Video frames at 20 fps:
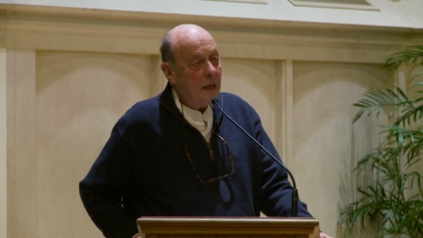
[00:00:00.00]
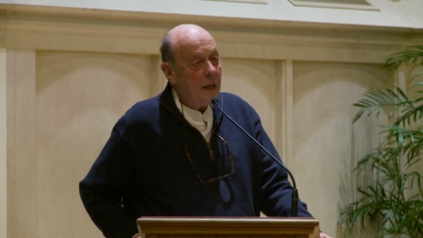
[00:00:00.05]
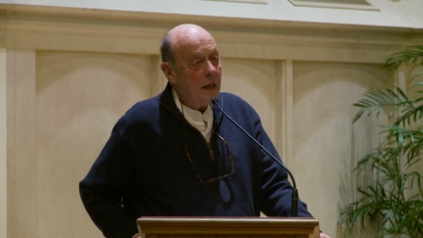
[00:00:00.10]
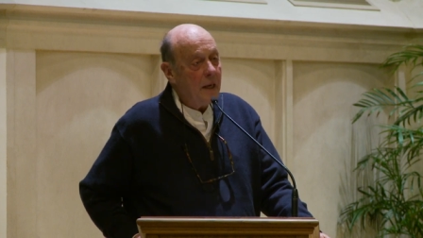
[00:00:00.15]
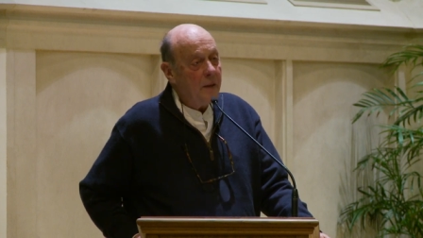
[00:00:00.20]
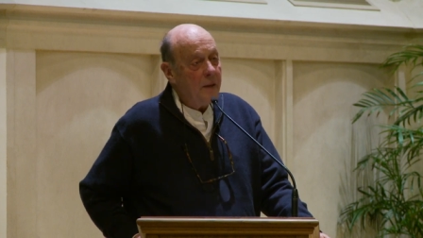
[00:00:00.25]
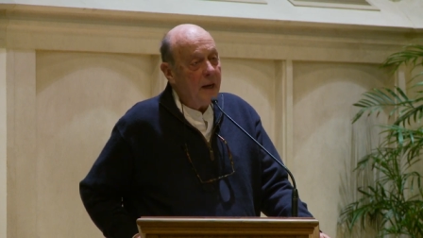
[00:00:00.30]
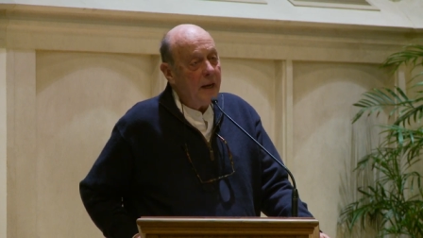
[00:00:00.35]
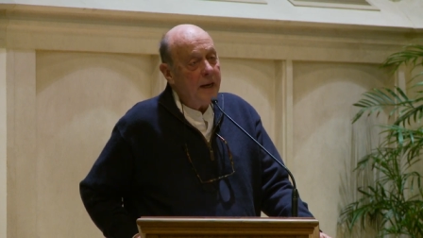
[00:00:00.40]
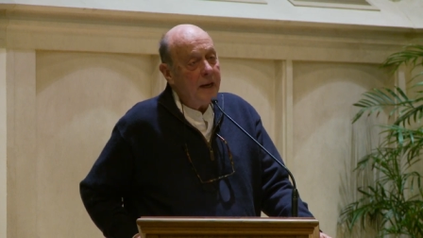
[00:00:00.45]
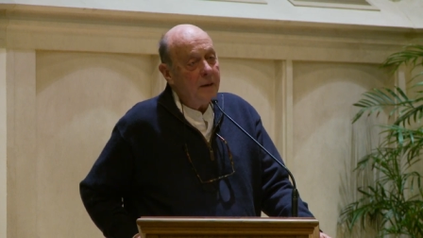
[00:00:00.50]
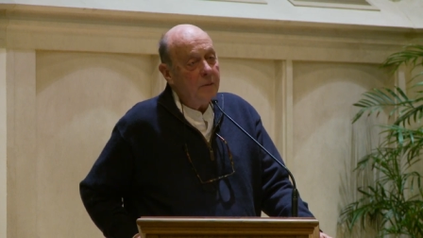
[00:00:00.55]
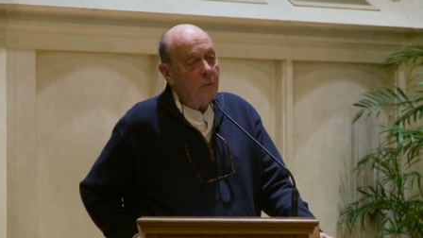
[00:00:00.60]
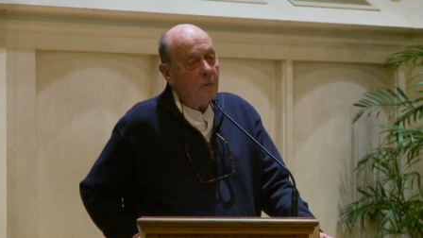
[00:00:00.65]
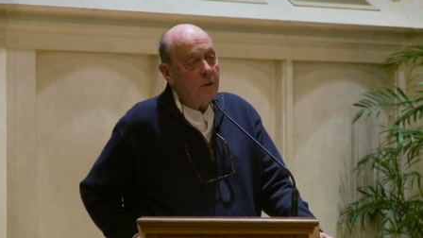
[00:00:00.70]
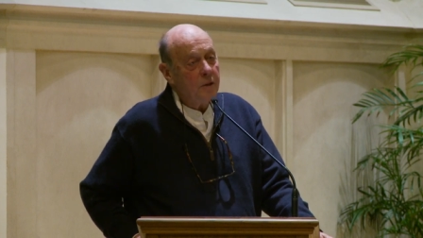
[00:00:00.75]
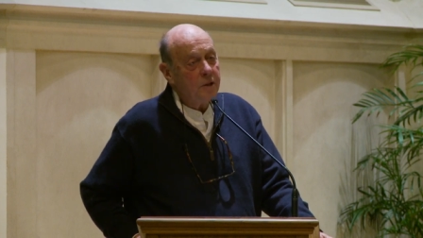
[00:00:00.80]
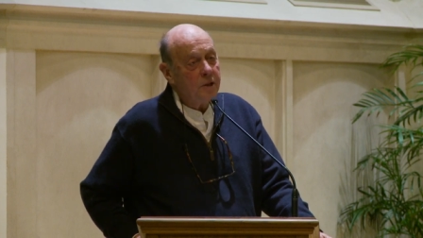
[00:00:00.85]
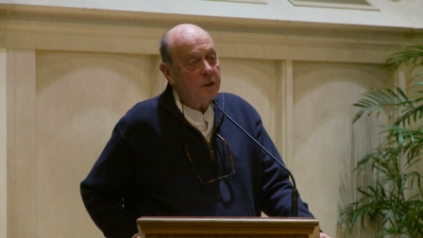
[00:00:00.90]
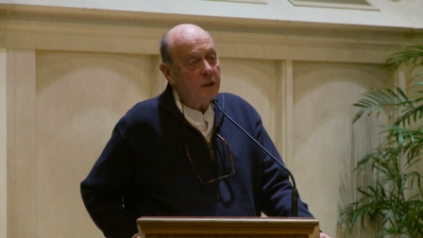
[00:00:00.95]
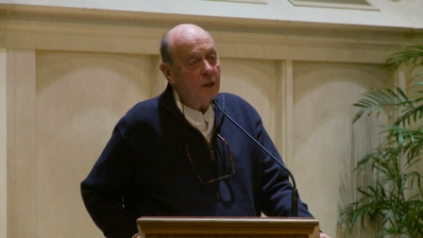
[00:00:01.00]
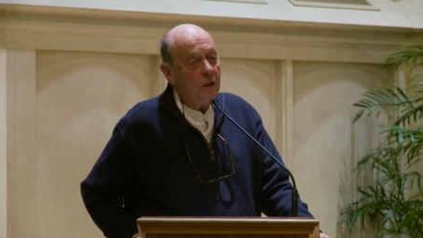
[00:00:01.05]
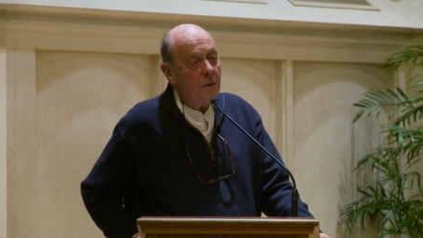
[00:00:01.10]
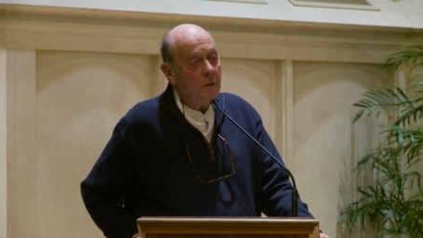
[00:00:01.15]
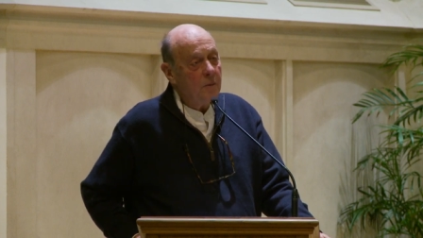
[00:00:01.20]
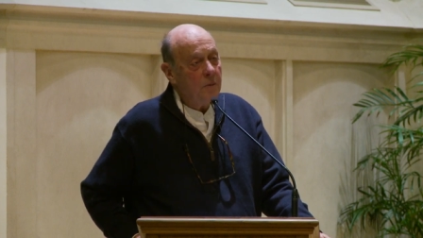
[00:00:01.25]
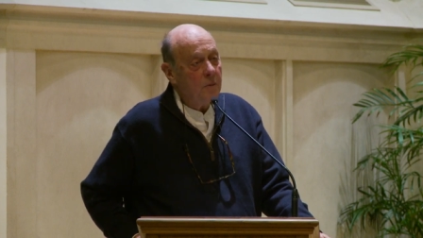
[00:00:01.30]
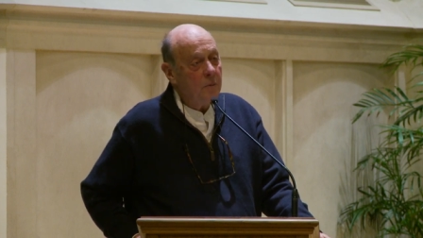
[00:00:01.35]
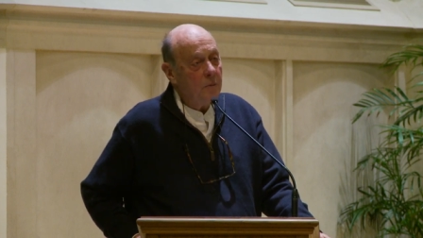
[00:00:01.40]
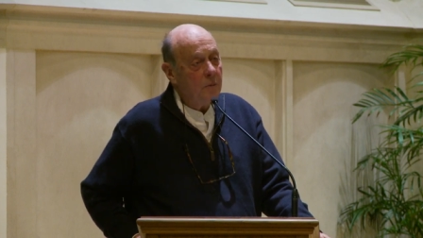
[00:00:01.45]
uh, they were
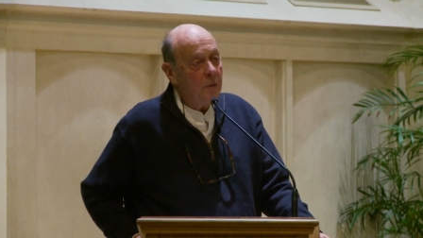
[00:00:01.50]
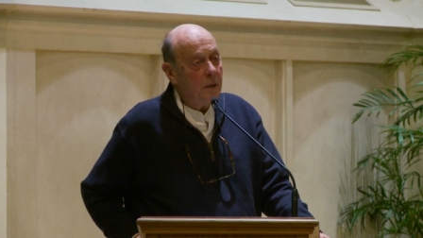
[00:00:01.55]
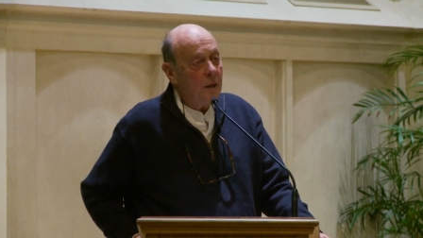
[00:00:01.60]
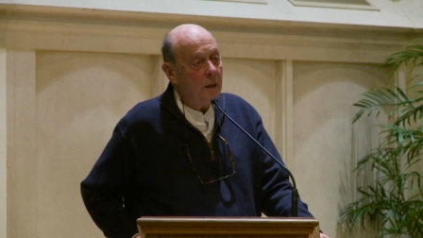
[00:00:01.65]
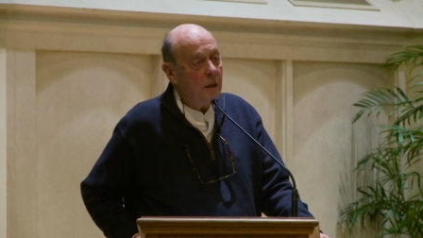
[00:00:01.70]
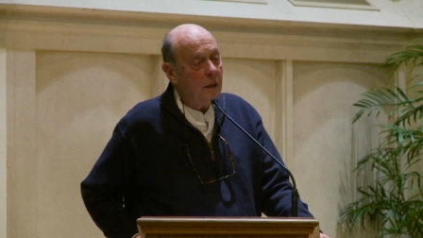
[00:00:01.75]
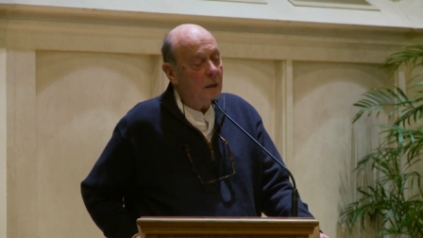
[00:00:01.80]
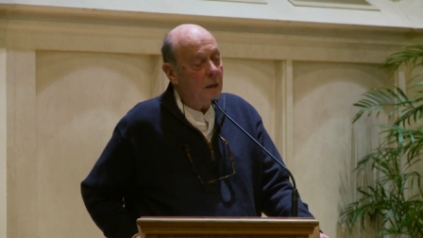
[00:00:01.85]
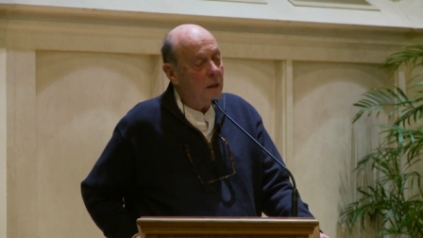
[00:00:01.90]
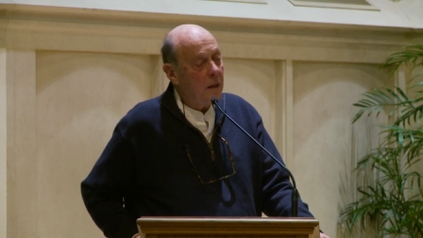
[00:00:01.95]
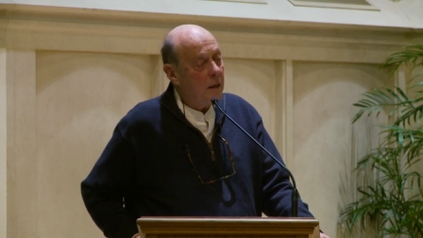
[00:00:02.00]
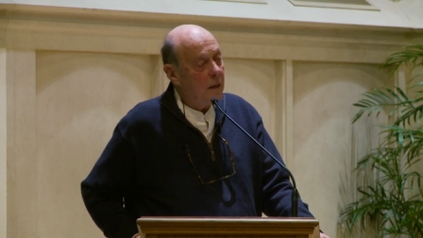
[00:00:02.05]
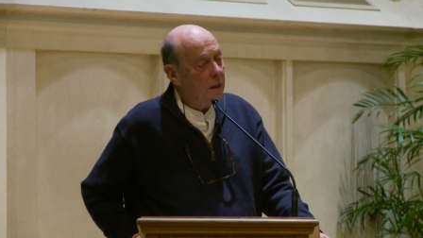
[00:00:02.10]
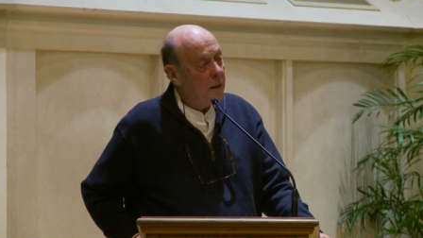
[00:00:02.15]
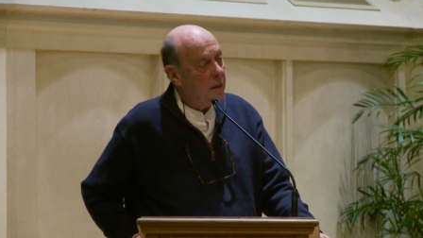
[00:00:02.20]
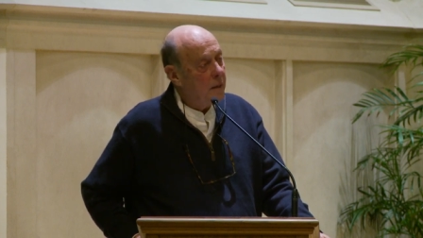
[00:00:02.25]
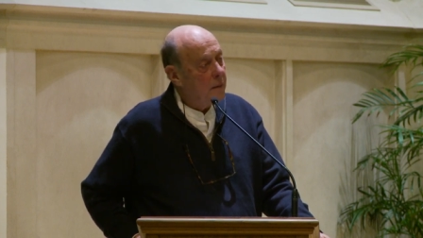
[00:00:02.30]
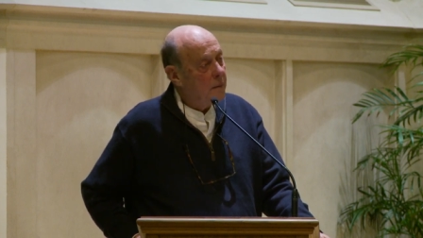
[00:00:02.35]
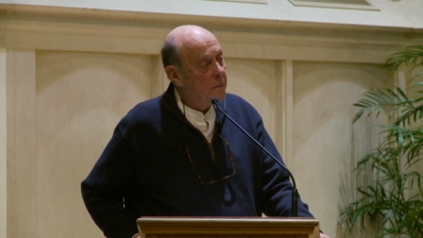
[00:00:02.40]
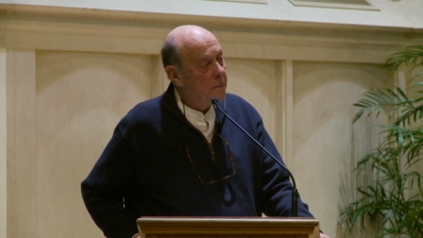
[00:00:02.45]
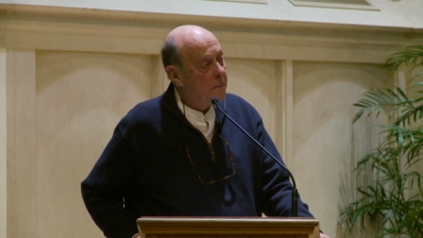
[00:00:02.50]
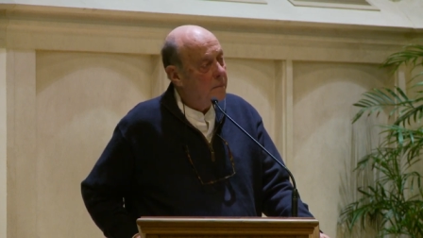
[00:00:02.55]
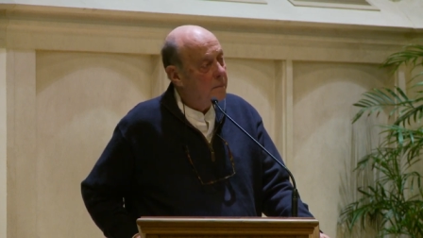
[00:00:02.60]
so uh,